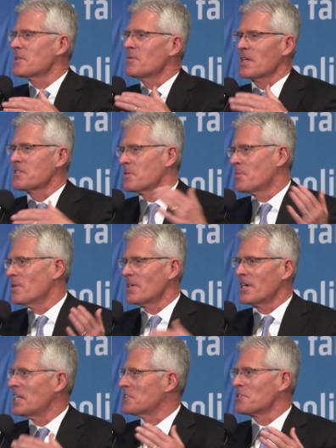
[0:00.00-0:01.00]
want to support
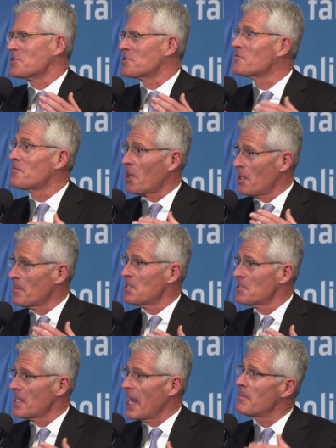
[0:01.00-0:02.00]
our nation's
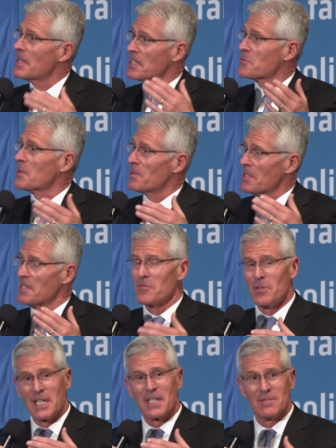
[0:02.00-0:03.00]
farmers and because we believe
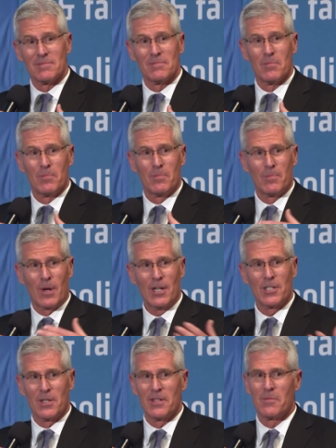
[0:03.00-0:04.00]
we can
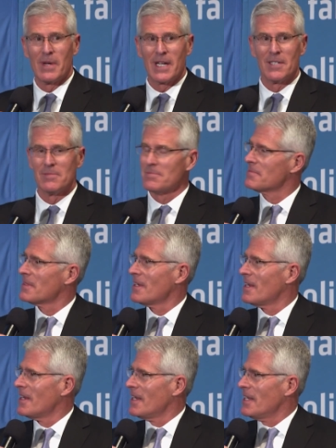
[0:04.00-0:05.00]
partner even better
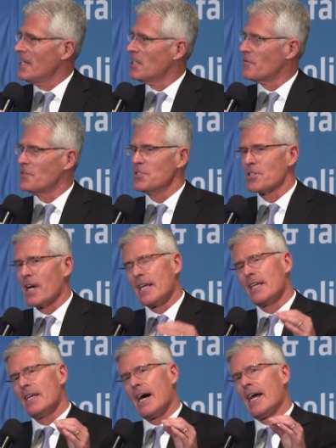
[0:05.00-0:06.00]
in the future. I,
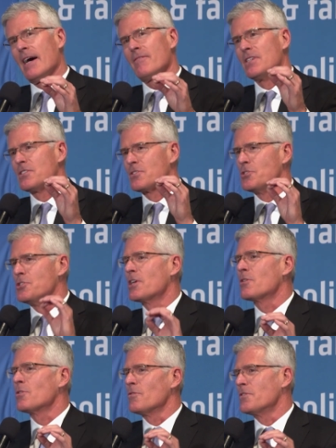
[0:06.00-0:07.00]
I have this
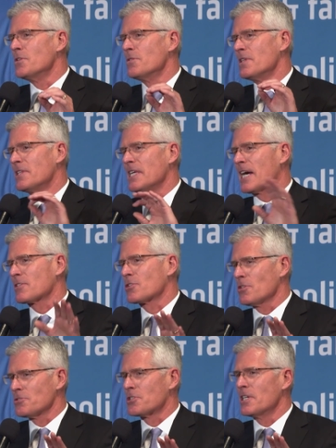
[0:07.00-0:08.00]
general view that the
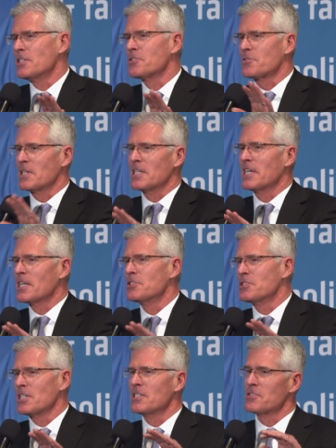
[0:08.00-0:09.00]
agriculture industry and the
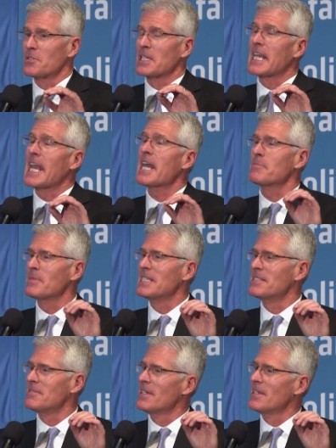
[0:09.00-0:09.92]
energy industry can be